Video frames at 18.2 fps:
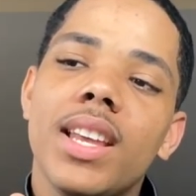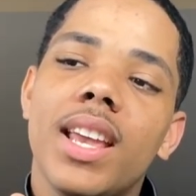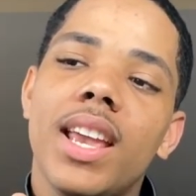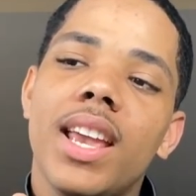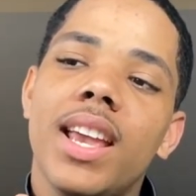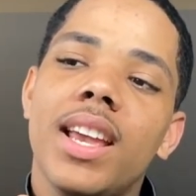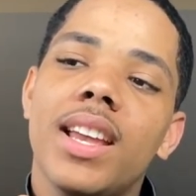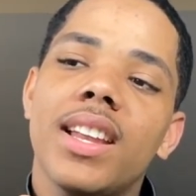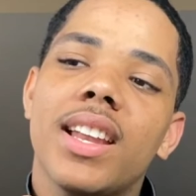
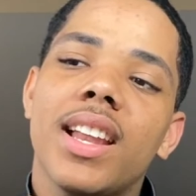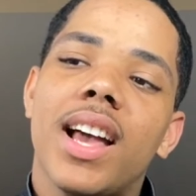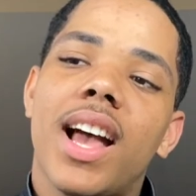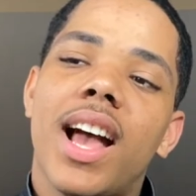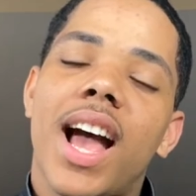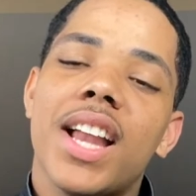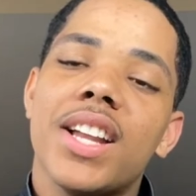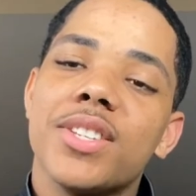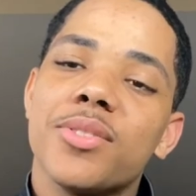and
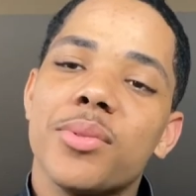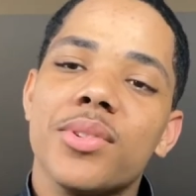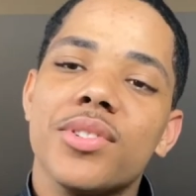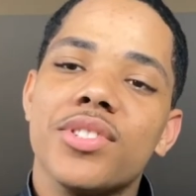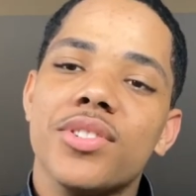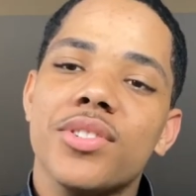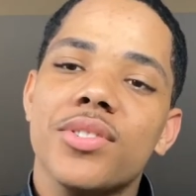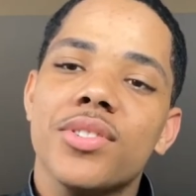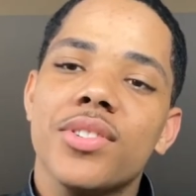I just
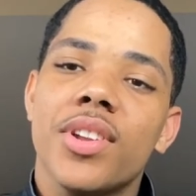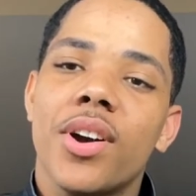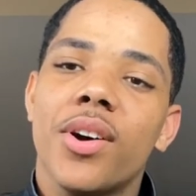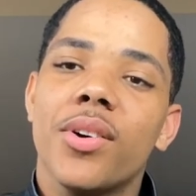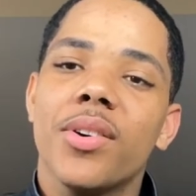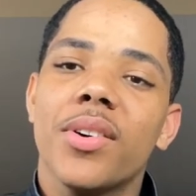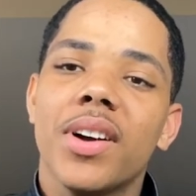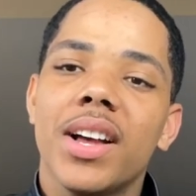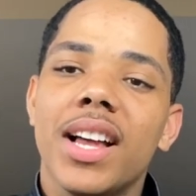want you to
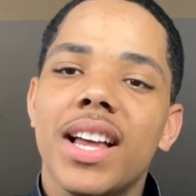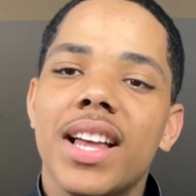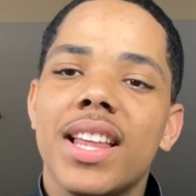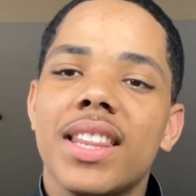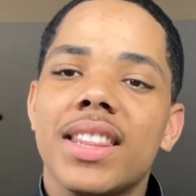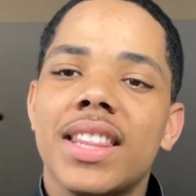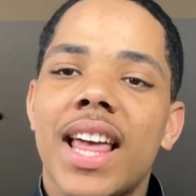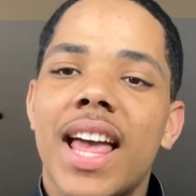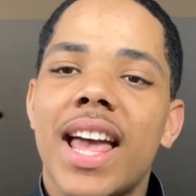know
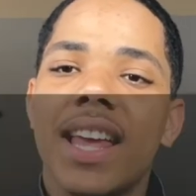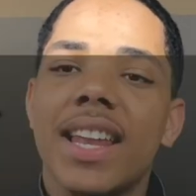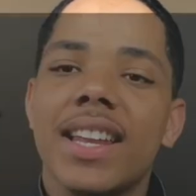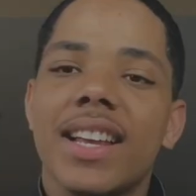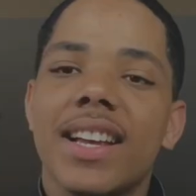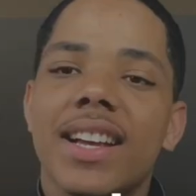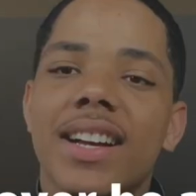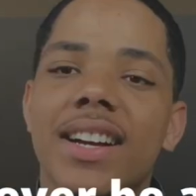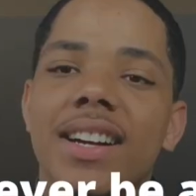that
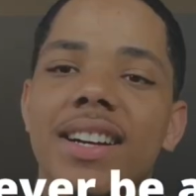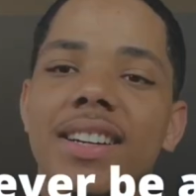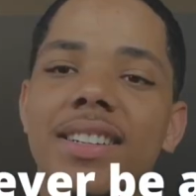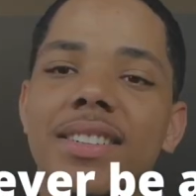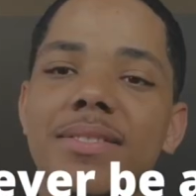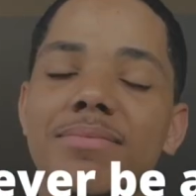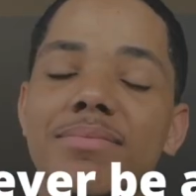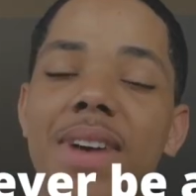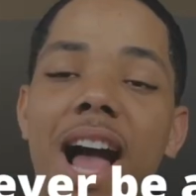
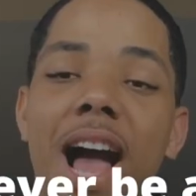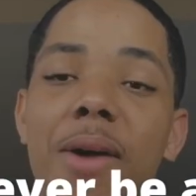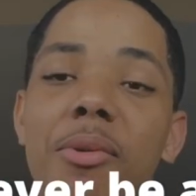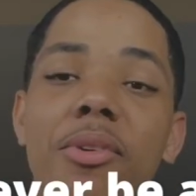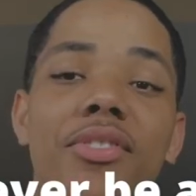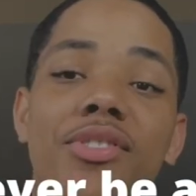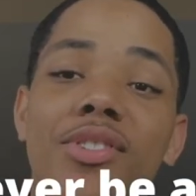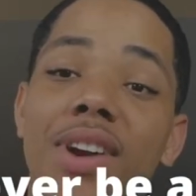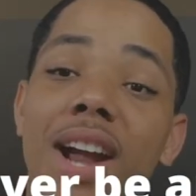um, I
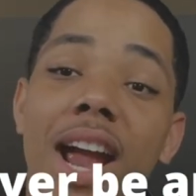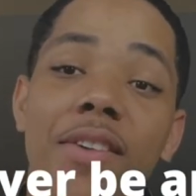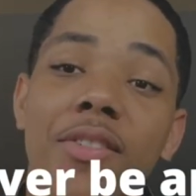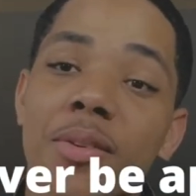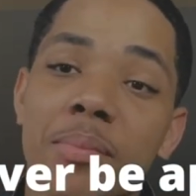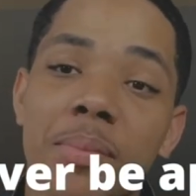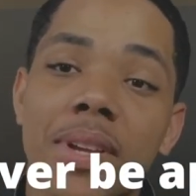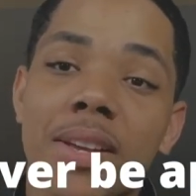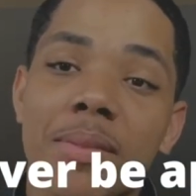will
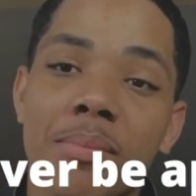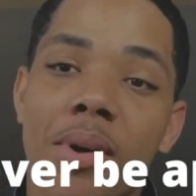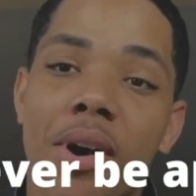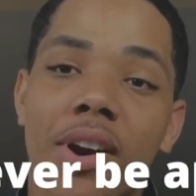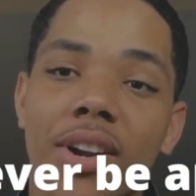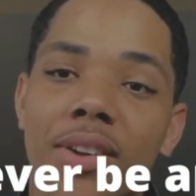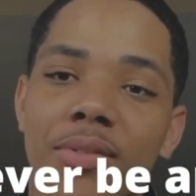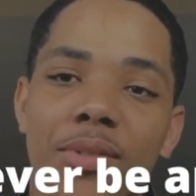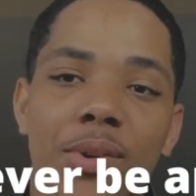forever be a
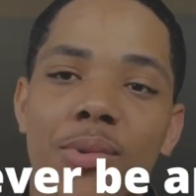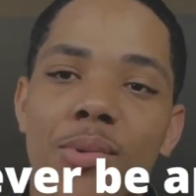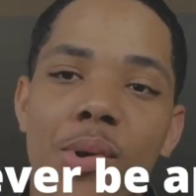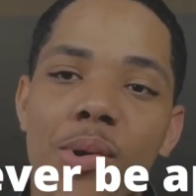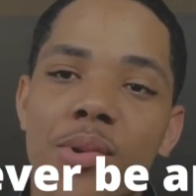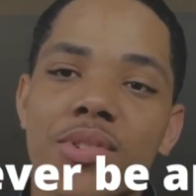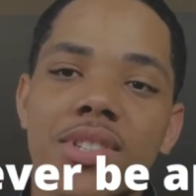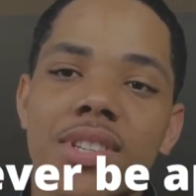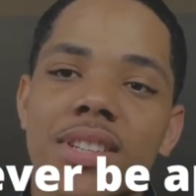part of the
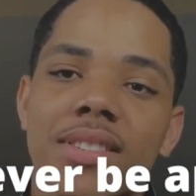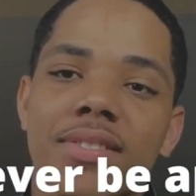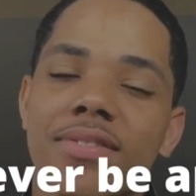Quotient